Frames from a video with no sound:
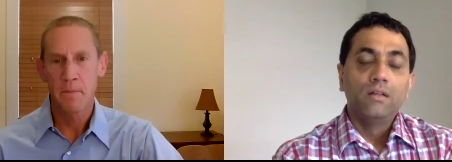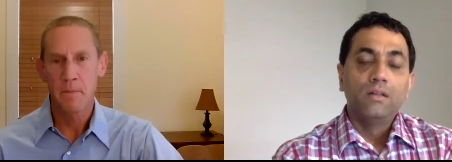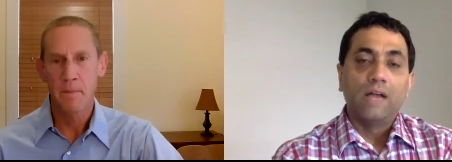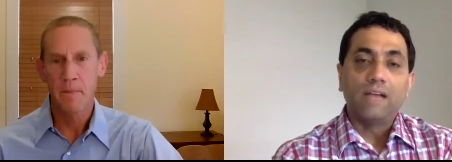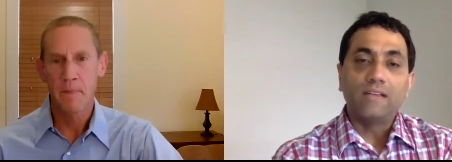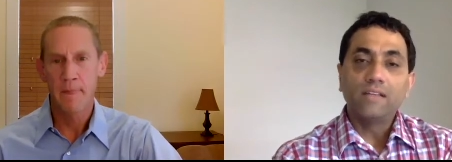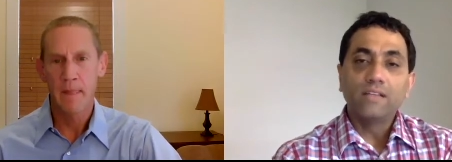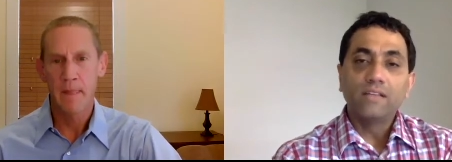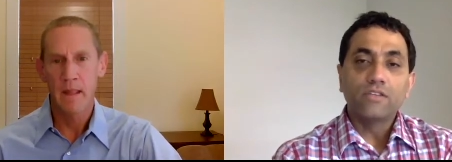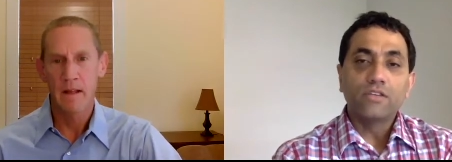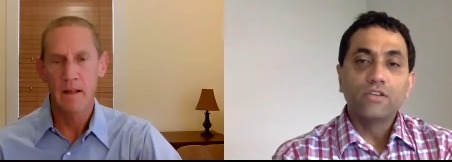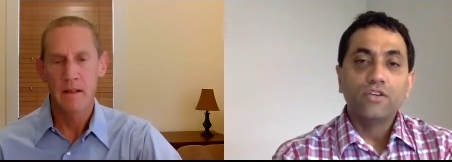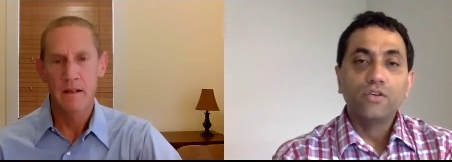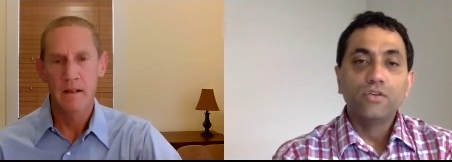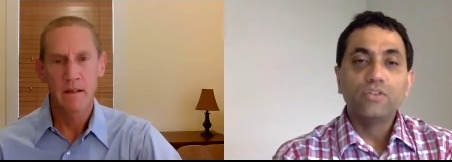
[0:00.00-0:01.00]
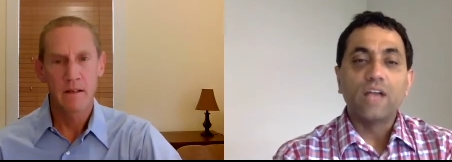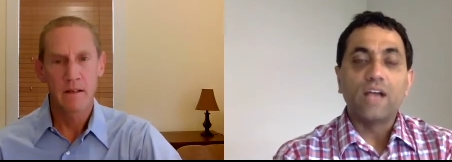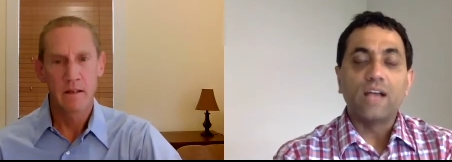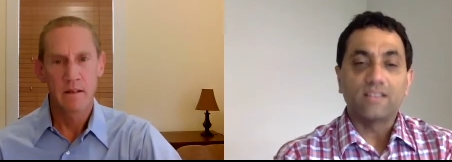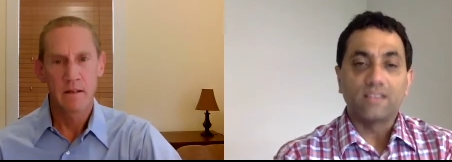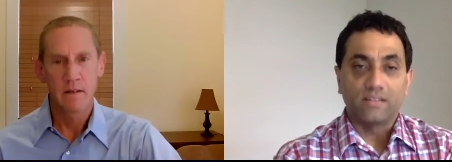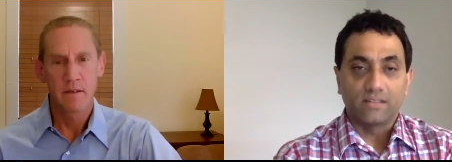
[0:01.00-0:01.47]
Speaker 1: I think it's a huge
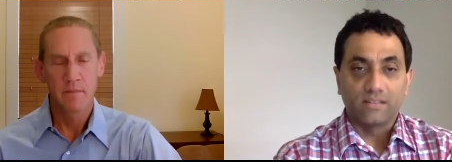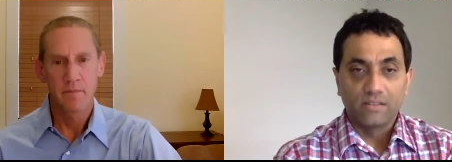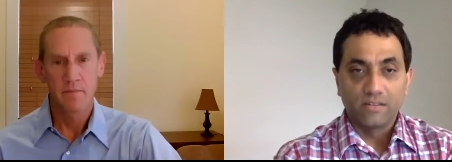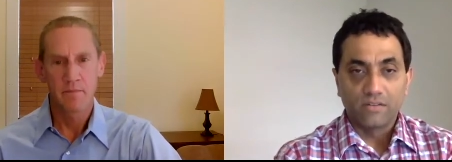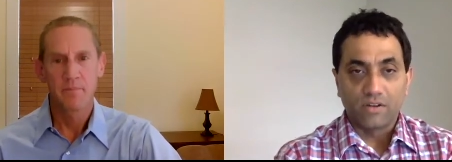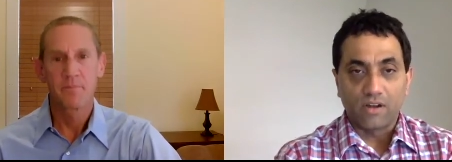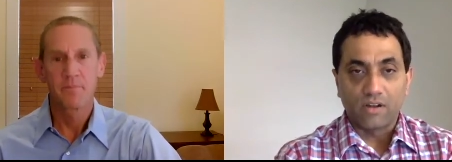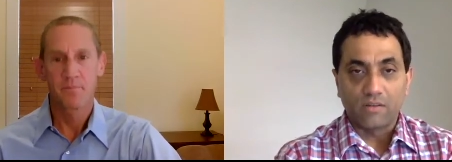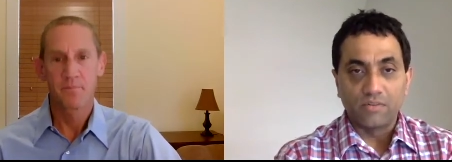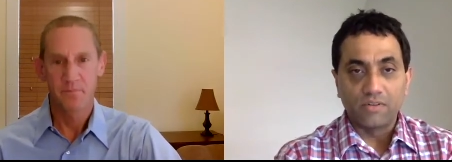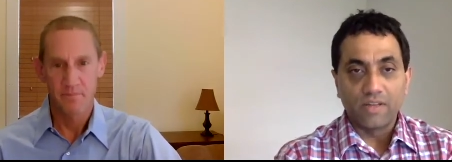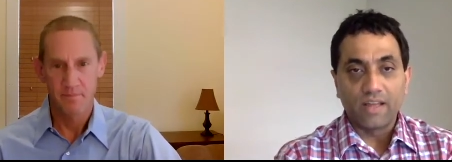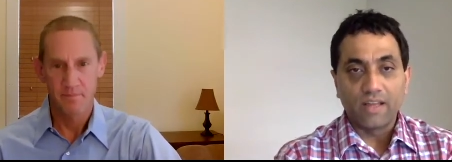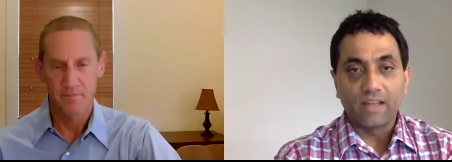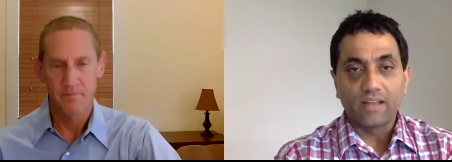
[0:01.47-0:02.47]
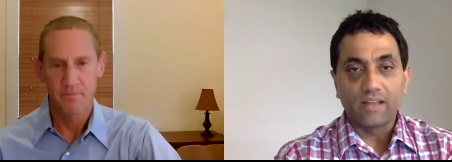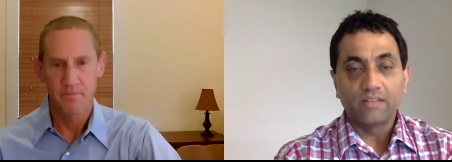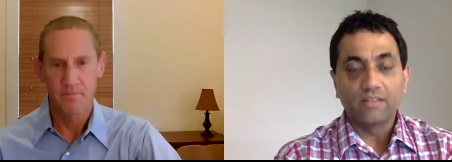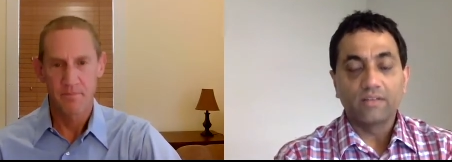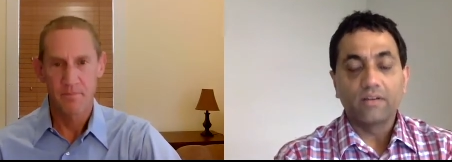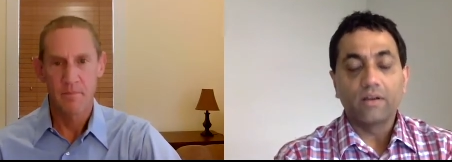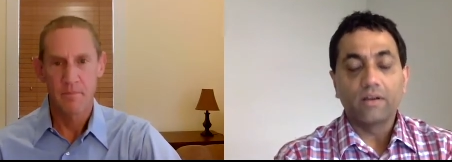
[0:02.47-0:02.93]
asset, Rob, mm-hmm. and
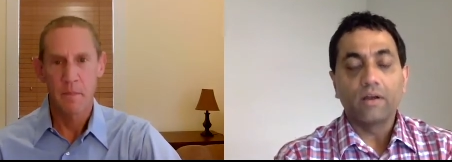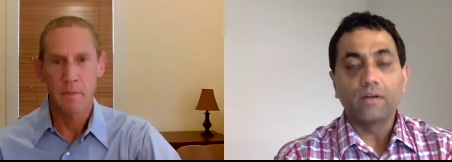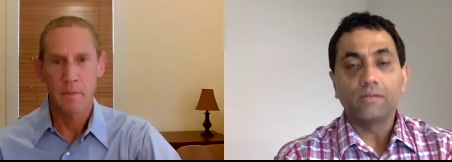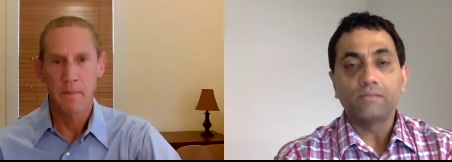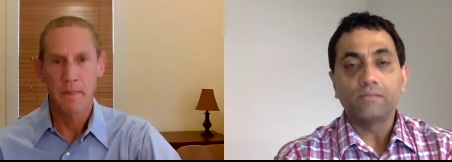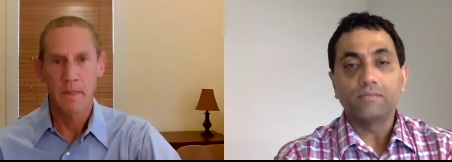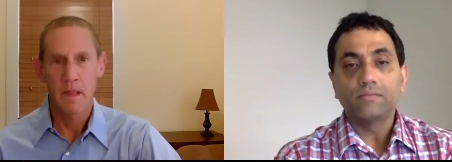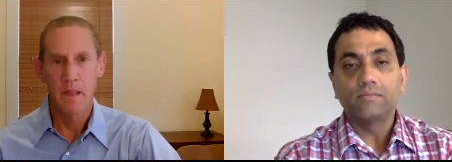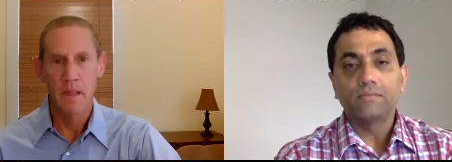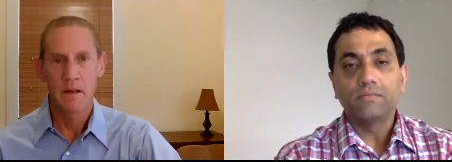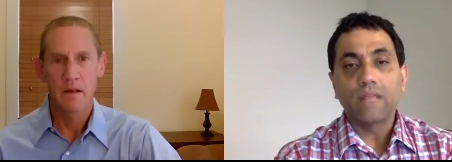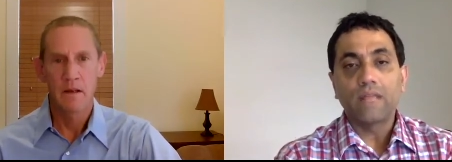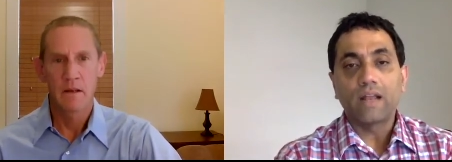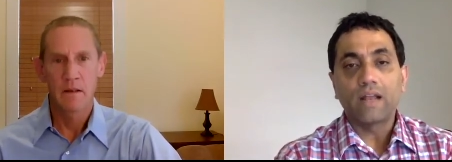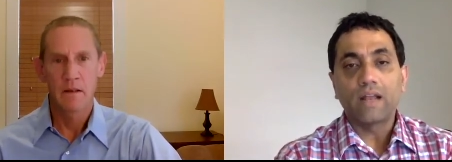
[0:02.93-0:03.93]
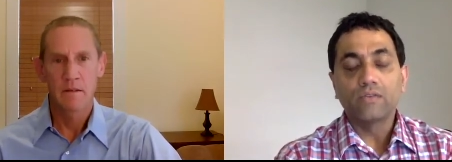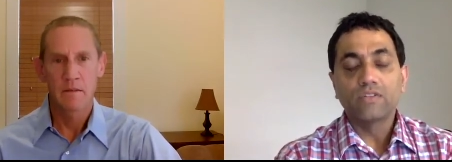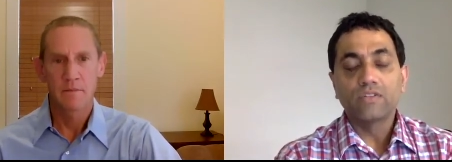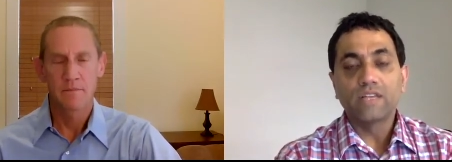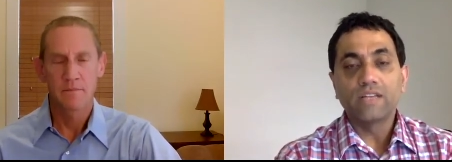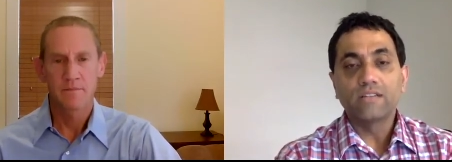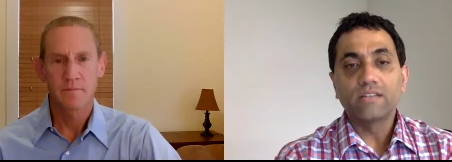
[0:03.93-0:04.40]
um, and I would
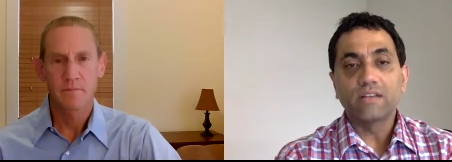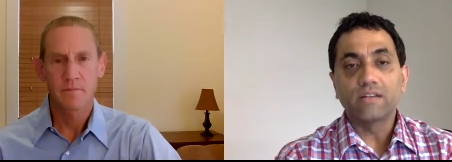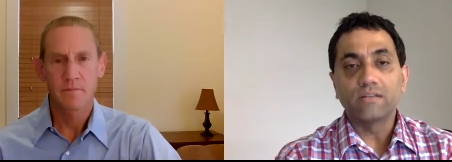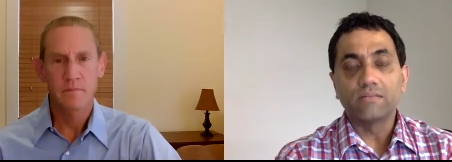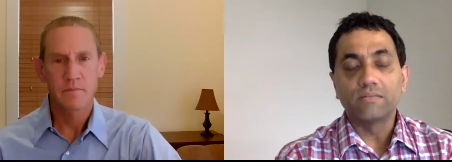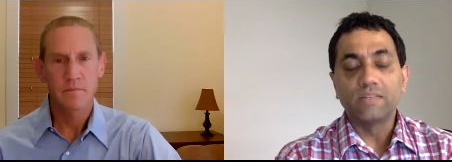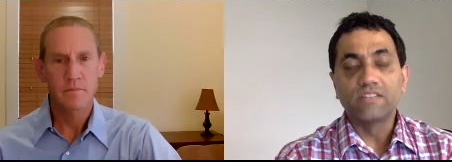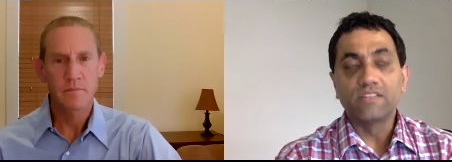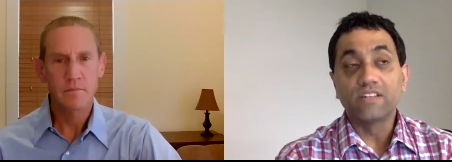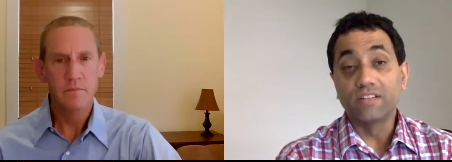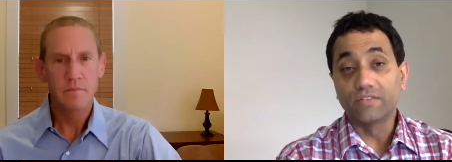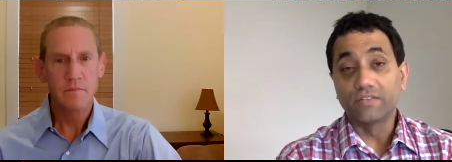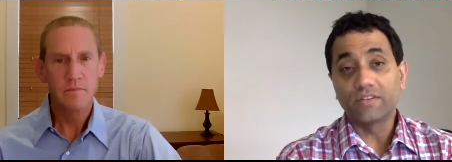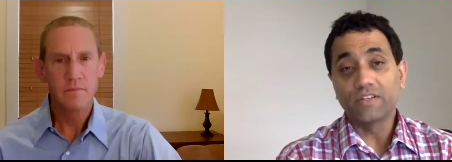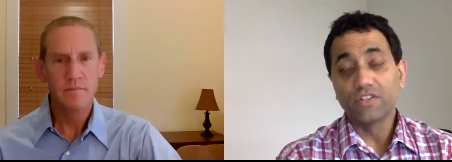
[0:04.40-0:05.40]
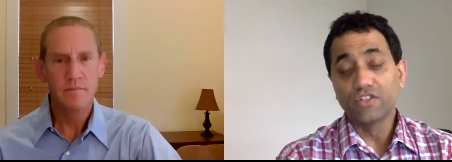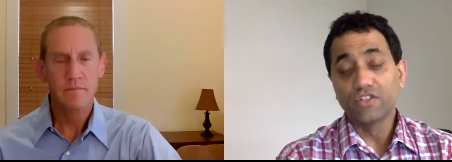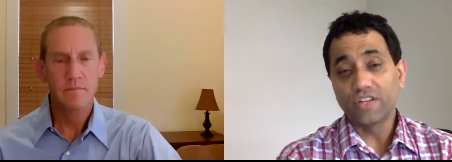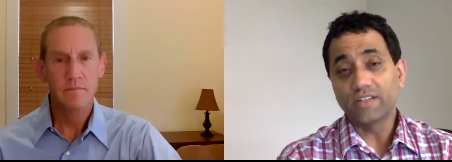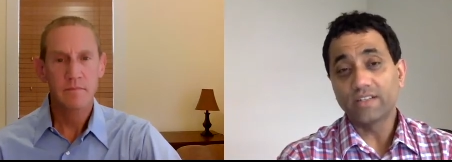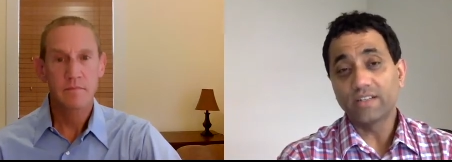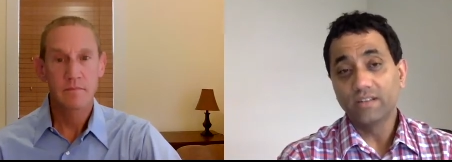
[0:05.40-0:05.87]
say it's a it's a
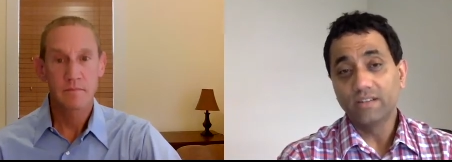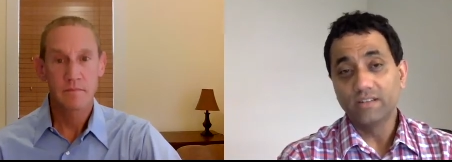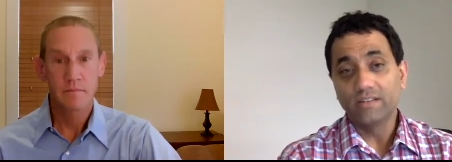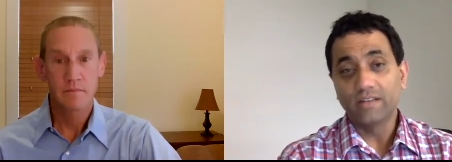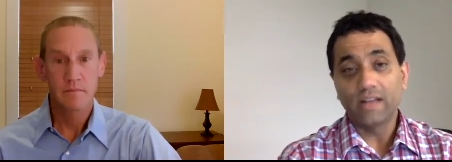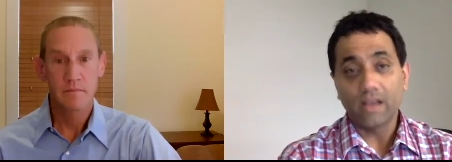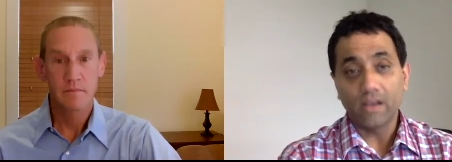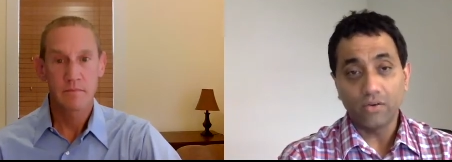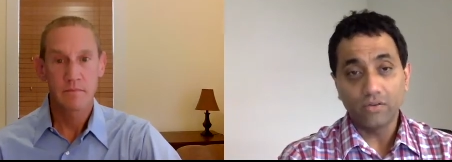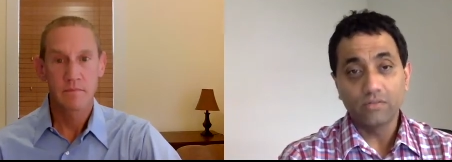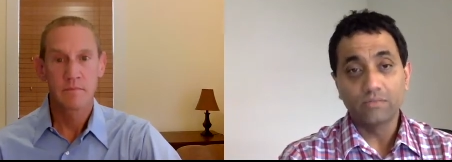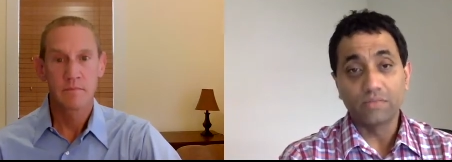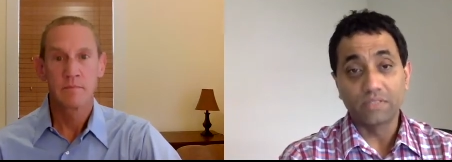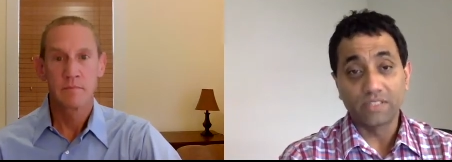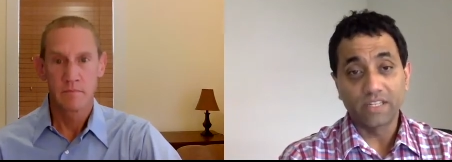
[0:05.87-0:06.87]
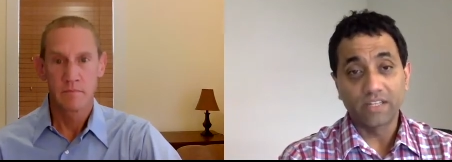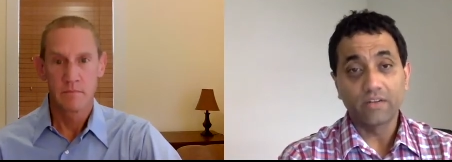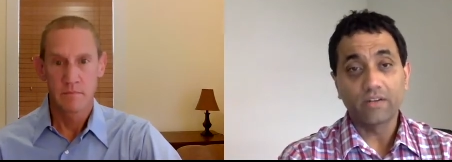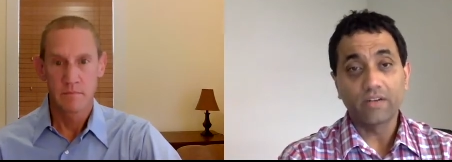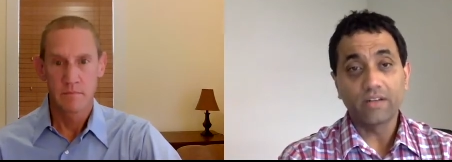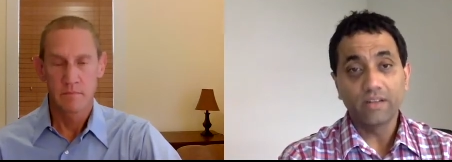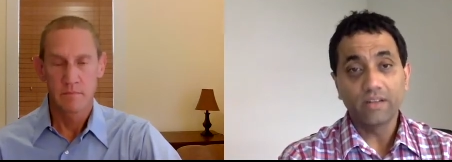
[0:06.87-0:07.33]
differentiator now,
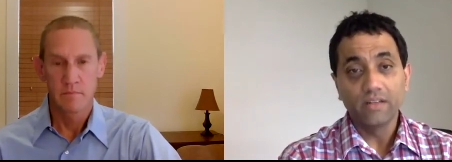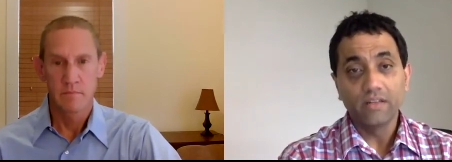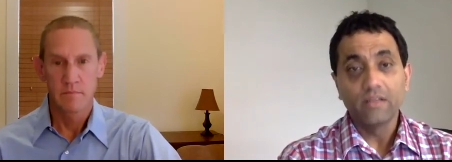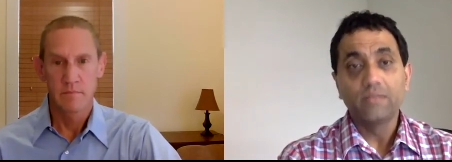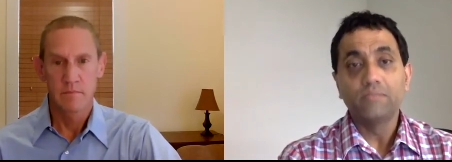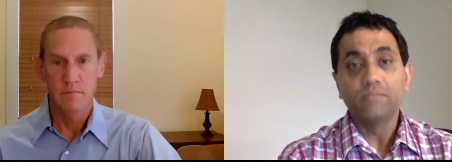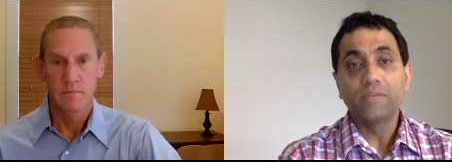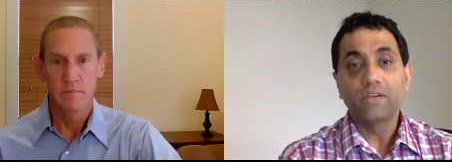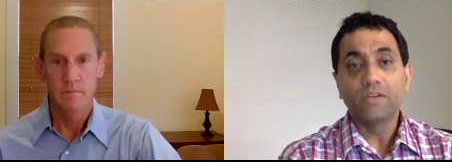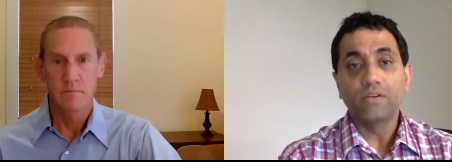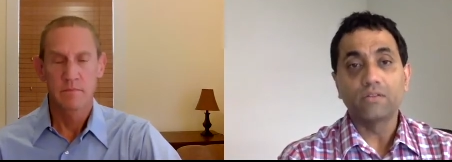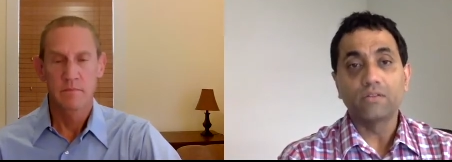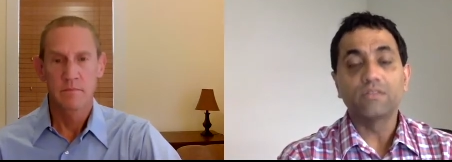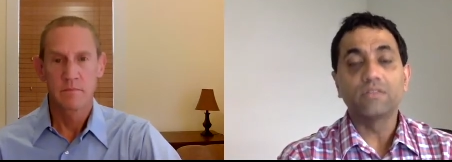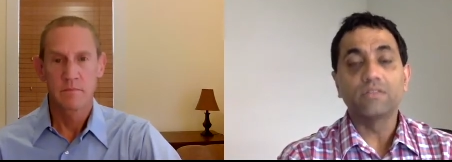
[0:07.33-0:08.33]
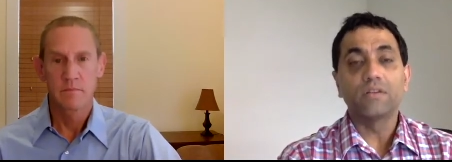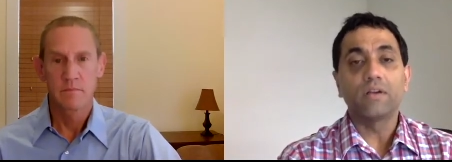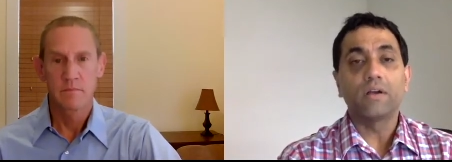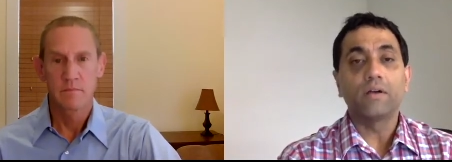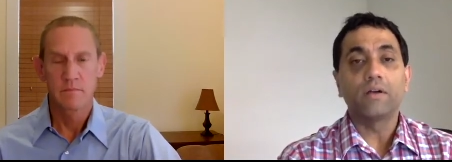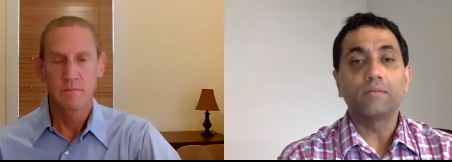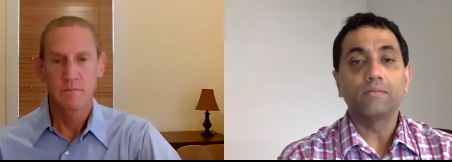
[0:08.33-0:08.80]
particularly because
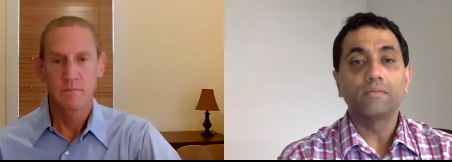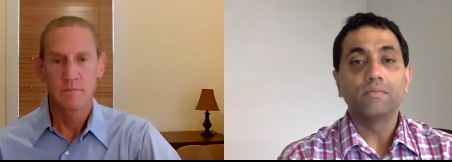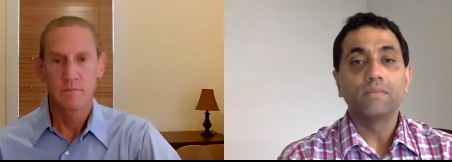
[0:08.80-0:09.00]
um,